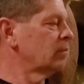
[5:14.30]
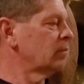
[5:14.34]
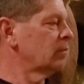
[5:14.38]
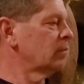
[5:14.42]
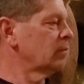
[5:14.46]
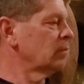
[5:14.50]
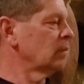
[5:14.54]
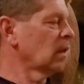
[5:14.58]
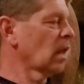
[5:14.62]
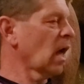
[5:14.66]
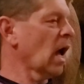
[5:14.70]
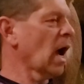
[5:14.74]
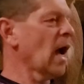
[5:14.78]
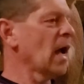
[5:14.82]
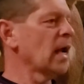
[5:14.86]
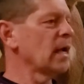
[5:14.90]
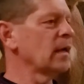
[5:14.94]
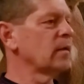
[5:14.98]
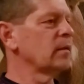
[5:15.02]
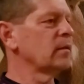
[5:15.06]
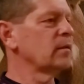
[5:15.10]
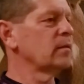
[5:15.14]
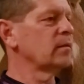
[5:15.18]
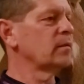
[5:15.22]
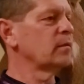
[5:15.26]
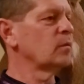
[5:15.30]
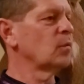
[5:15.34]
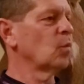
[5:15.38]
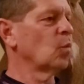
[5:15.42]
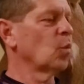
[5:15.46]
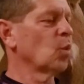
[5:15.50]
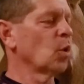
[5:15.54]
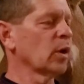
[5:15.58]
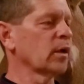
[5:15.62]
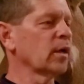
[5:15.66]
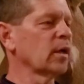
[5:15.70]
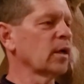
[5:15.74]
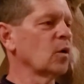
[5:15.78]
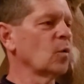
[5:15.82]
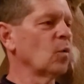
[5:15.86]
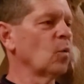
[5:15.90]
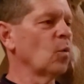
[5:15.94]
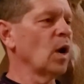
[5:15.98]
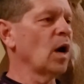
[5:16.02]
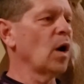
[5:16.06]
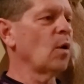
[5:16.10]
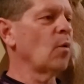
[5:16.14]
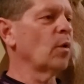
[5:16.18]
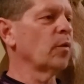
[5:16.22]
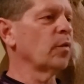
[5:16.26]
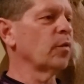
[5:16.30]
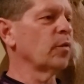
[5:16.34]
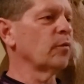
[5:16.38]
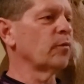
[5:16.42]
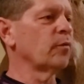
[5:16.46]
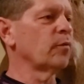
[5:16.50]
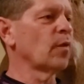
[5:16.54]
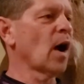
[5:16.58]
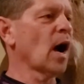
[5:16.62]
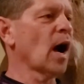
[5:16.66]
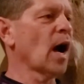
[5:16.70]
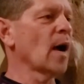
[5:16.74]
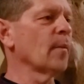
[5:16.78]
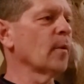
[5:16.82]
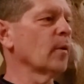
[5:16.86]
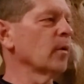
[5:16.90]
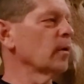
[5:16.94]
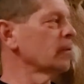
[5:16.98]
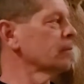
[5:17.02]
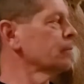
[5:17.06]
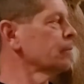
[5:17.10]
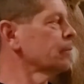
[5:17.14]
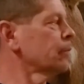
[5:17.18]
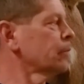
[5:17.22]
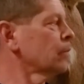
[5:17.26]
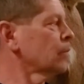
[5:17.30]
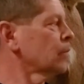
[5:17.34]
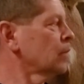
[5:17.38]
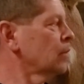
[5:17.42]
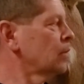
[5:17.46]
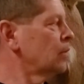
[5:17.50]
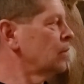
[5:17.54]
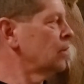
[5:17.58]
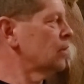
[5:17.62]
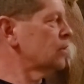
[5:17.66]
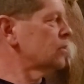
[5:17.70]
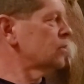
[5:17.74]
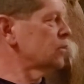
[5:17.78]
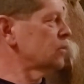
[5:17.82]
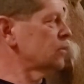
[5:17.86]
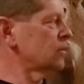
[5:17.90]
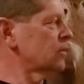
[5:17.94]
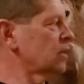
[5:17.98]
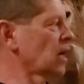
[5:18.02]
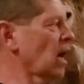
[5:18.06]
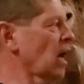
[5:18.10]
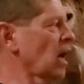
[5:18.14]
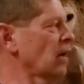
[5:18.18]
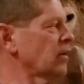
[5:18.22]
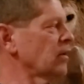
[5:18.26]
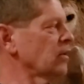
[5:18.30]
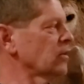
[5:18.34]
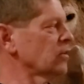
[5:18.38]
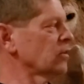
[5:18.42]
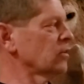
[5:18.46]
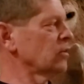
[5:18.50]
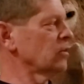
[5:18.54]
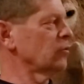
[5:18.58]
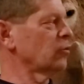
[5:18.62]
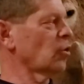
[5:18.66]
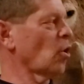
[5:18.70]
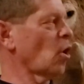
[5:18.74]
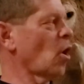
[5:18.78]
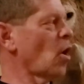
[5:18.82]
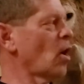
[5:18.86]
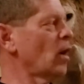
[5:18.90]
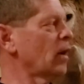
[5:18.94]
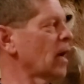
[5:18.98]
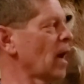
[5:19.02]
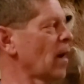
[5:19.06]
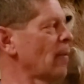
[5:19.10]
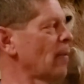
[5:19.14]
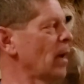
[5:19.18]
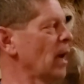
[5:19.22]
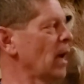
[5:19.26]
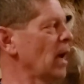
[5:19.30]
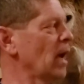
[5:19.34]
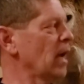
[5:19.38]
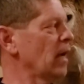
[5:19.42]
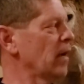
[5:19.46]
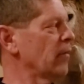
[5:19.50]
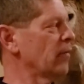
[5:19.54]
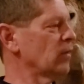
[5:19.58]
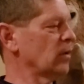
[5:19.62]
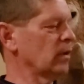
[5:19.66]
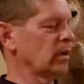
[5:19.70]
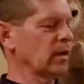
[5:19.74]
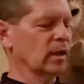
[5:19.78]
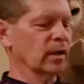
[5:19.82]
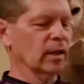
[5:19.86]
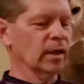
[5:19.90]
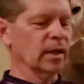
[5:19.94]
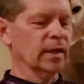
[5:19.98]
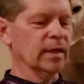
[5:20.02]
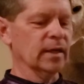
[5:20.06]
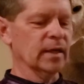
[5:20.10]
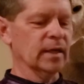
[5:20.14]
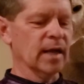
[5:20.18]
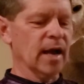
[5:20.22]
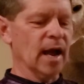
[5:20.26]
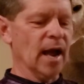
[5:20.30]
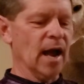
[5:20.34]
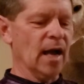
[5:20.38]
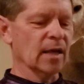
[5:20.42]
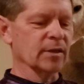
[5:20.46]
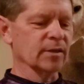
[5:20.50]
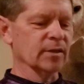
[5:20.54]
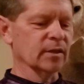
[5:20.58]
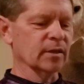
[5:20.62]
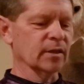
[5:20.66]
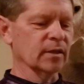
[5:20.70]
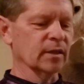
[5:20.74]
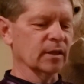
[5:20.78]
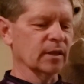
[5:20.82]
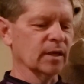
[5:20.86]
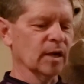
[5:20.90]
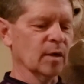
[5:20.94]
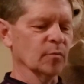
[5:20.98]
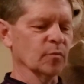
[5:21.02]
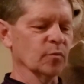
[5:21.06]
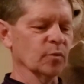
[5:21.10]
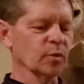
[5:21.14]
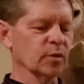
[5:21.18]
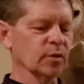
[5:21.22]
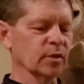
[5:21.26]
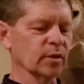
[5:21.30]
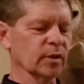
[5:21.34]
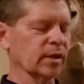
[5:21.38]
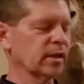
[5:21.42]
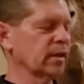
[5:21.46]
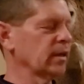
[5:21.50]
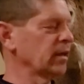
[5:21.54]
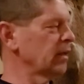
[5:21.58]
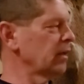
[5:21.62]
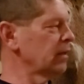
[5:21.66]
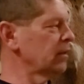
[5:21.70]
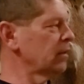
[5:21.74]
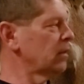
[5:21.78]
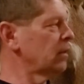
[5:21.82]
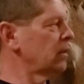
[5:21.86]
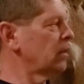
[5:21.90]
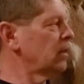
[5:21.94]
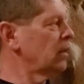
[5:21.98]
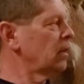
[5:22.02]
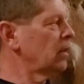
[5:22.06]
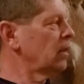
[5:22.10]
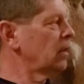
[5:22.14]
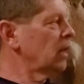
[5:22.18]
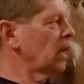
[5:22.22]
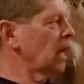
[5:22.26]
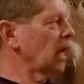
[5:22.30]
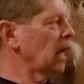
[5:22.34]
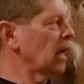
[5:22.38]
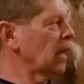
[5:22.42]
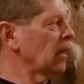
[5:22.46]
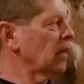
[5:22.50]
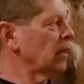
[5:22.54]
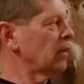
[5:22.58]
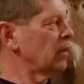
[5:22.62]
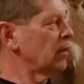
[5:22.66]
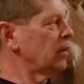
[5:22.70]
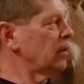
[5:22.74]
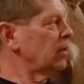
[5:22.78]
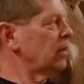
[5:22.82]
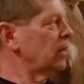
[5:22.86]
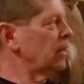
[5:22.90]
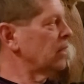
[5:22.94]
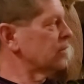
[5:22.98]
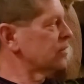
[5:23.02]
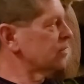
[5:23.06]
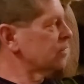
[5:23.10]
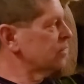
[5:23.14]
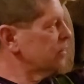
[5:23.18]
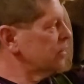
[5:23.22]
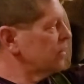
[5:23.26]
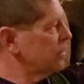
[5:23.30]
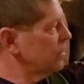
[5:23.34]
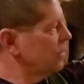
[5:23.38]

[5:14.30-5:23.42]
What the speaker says: light working well with the fiber, this is kind of just a drawing I made of the LED housing that comes with the kit, and this